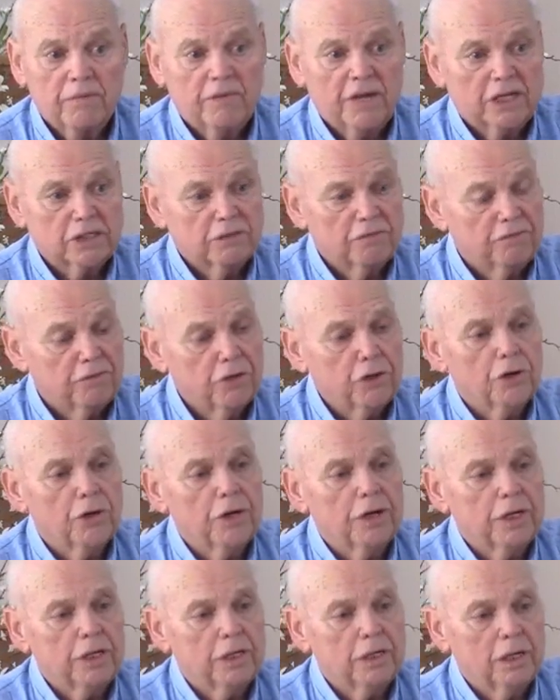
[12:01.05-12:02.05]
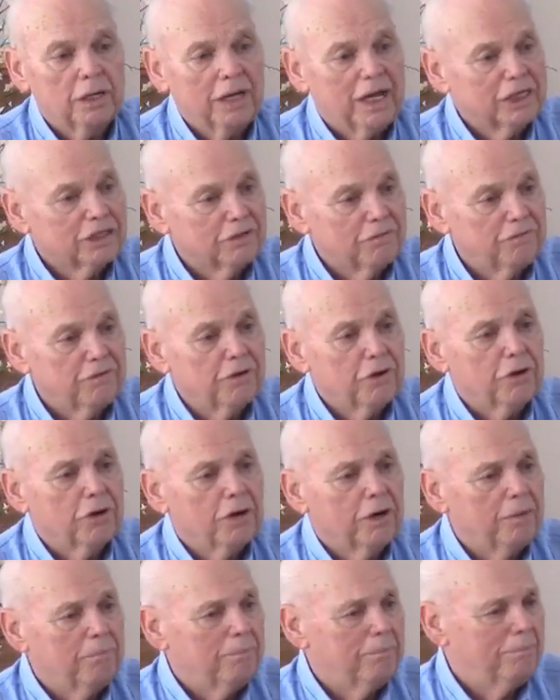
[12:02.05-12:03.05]
that's a very that's a
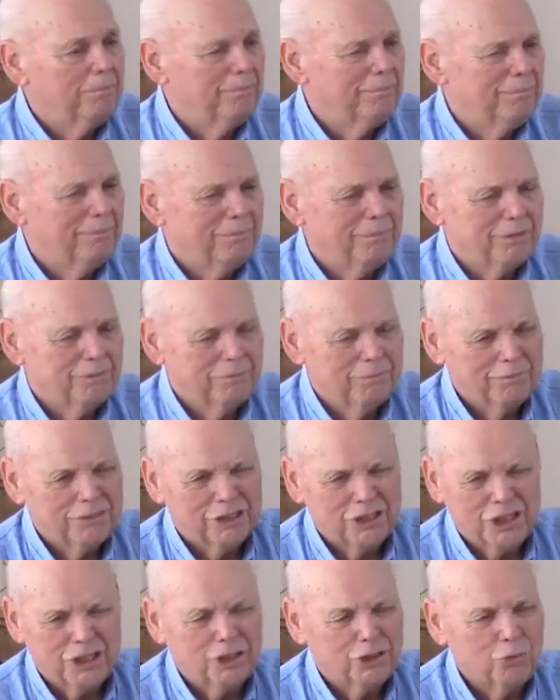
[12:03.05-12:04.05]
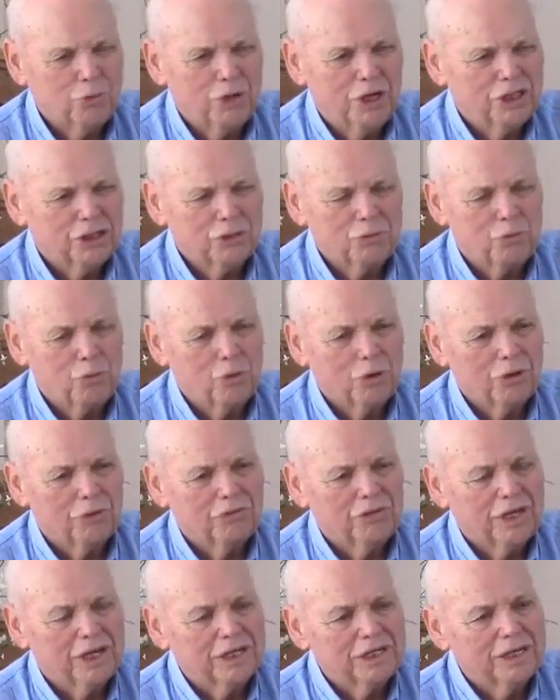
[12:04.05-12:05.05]
very situation where
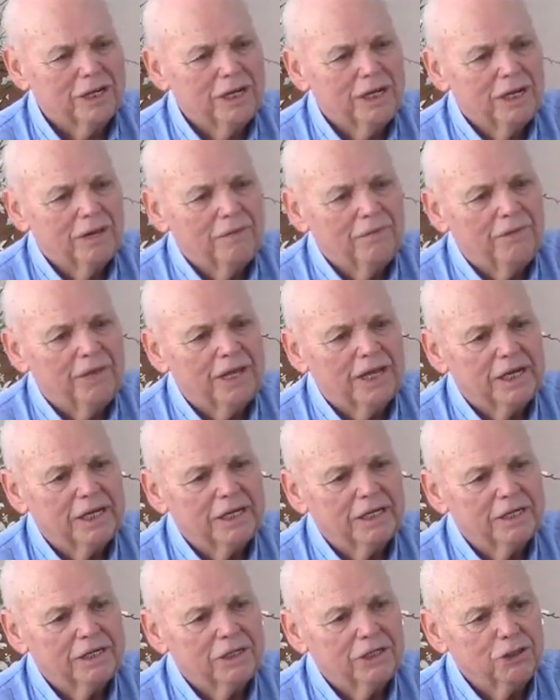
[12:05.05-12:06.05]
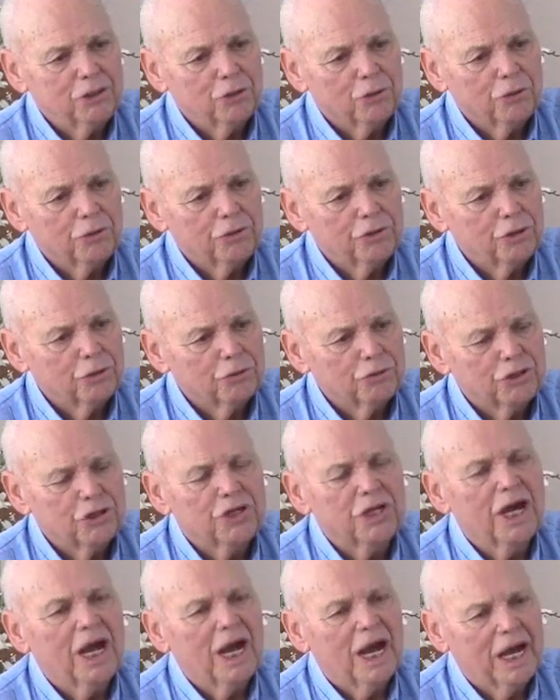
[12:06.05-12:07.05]
that that you're you're
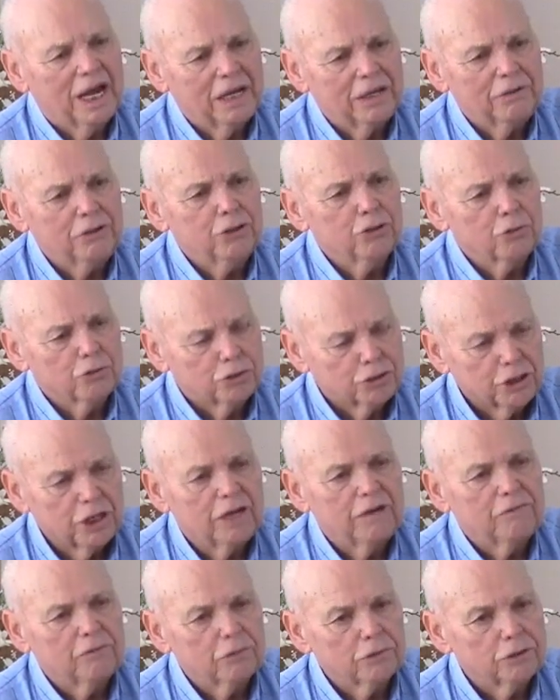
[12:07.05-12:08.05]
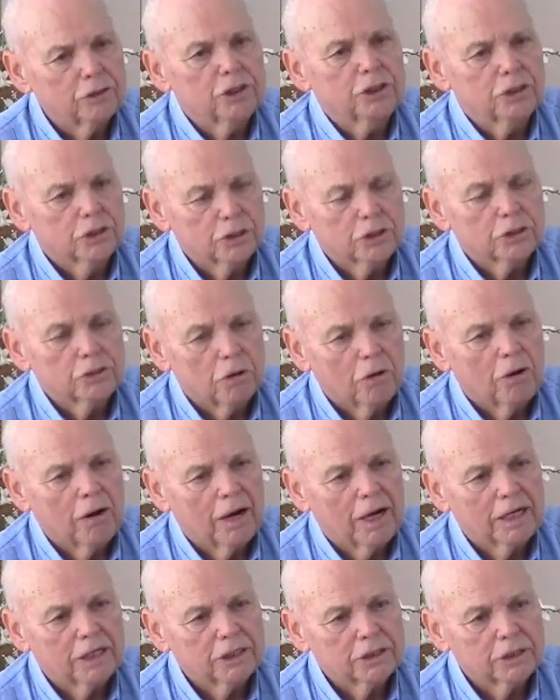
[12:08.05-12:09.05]
denying your Savior Jesus
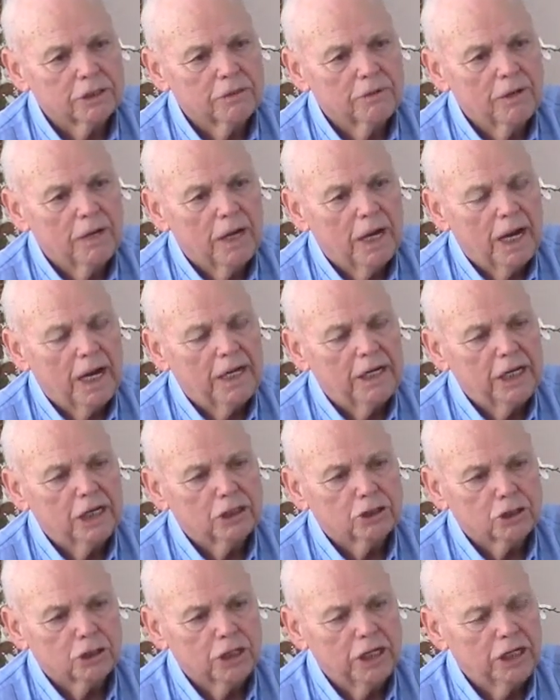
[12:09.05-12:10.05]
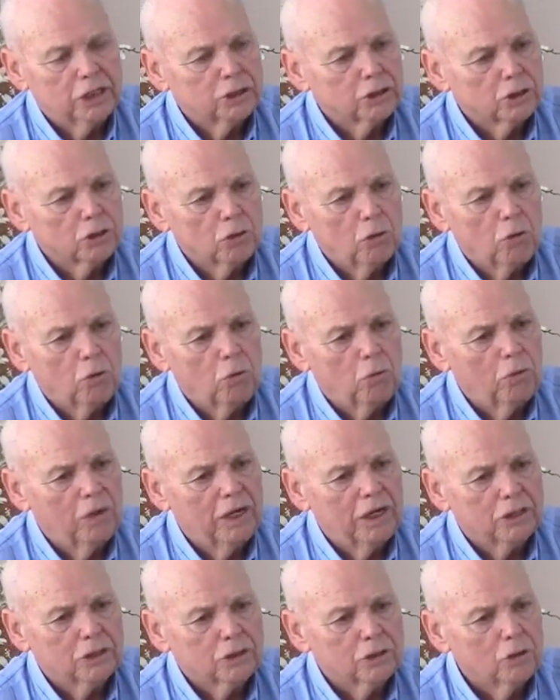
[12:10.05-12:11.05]
Christ. Right. And it's it's so
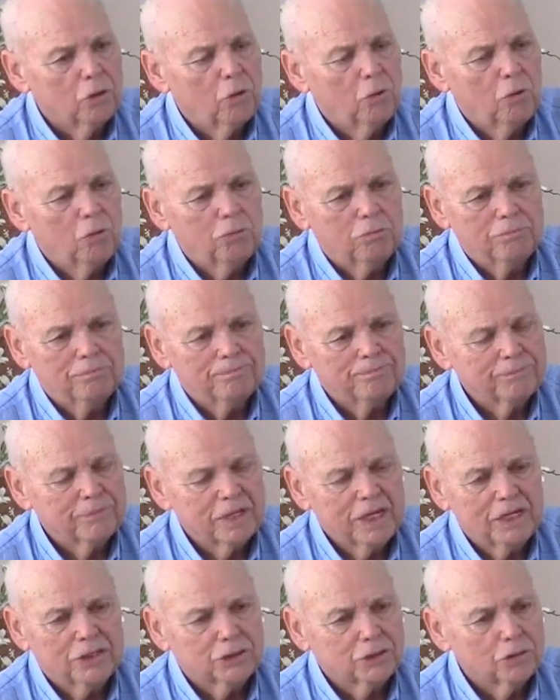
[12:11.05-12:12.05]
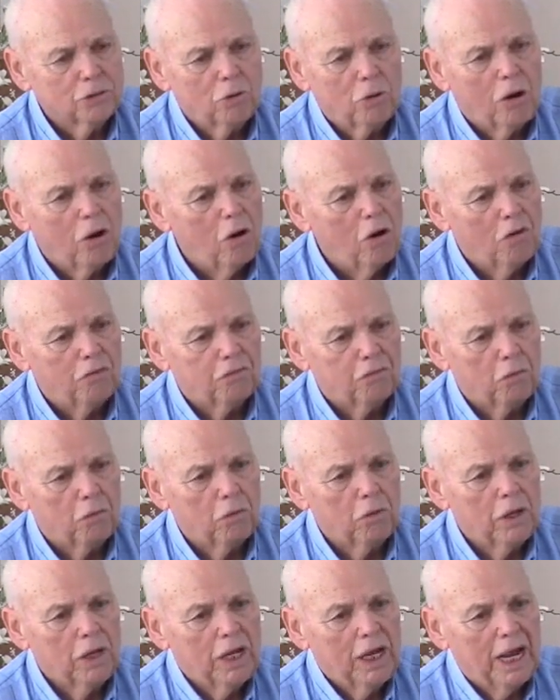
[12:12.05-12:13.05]
it's so it's so
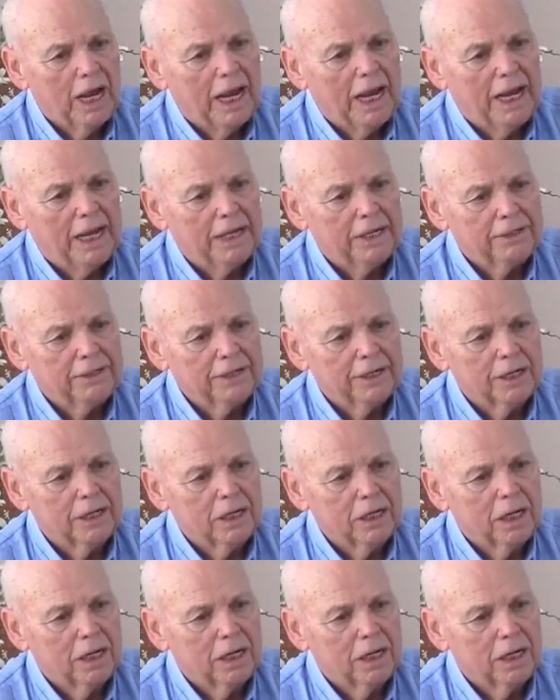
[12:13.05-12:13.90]
awful. And